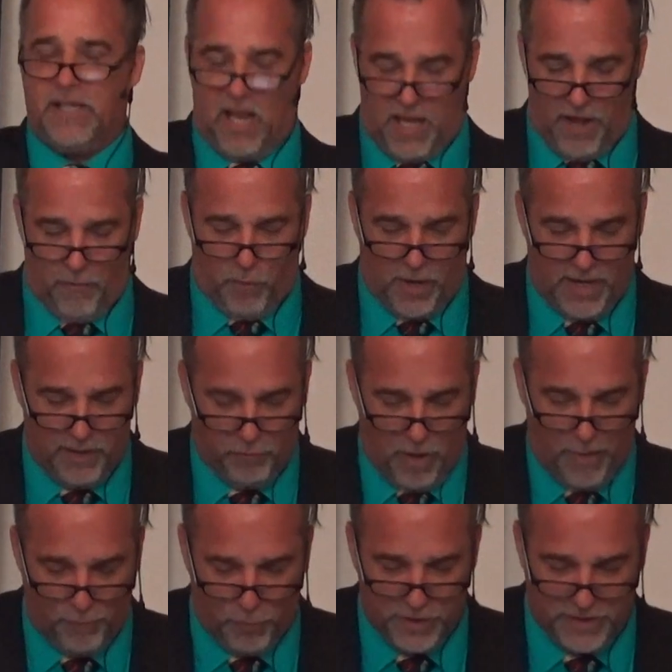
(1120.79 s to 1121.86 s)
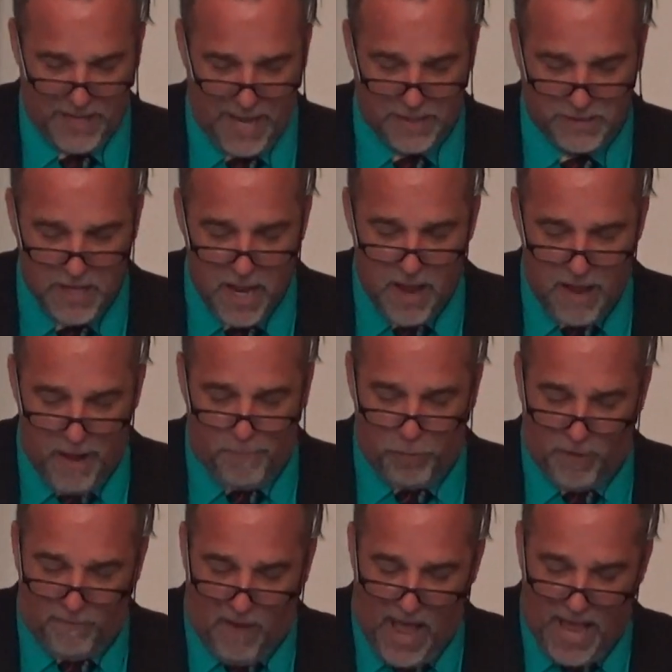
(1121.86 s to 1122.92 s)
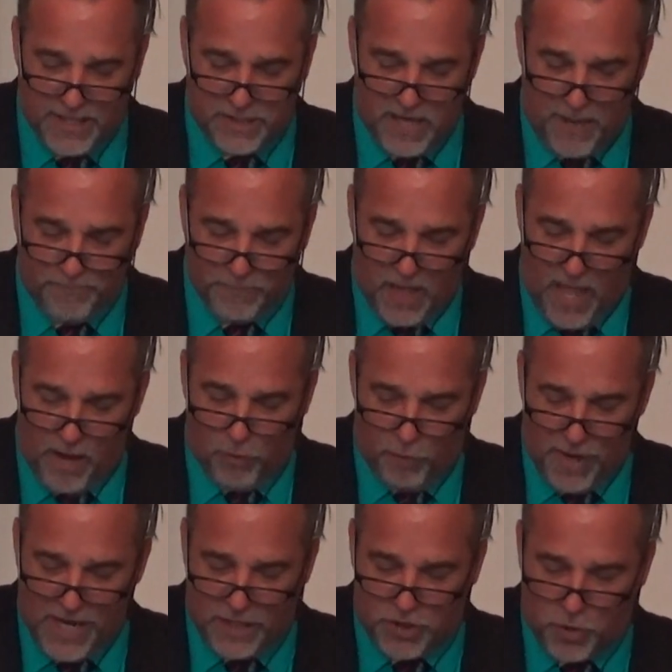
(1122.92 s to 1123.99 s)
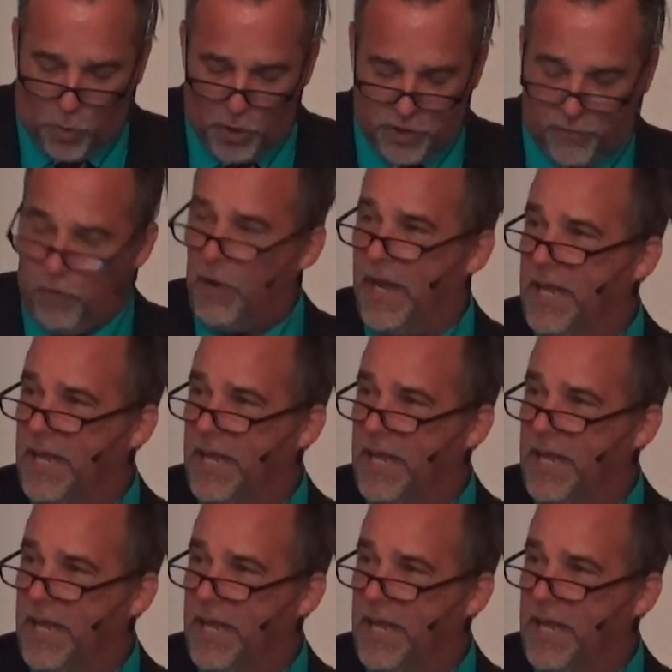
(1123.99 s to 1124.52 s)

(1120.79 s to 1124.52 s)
I love what it represents. It provides a resource for